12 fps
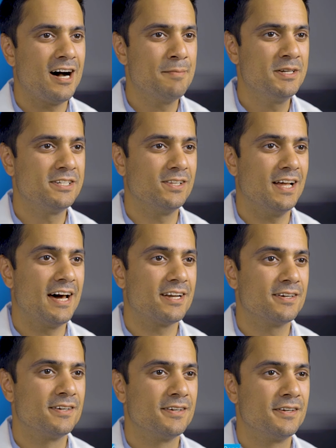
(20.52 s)
I'm Adil
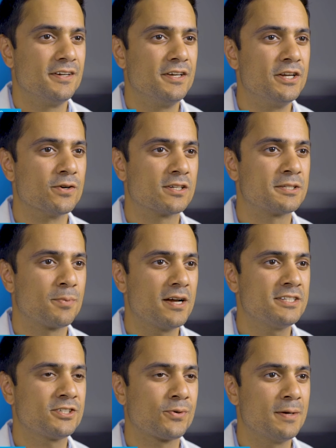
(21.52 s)
Ladha, your
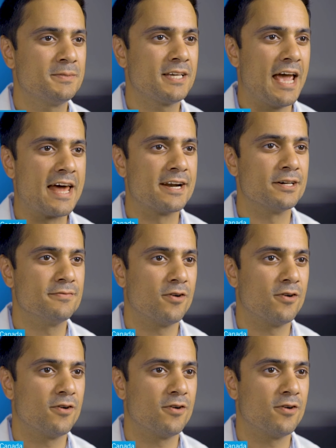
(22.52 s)
Express Scripts Canada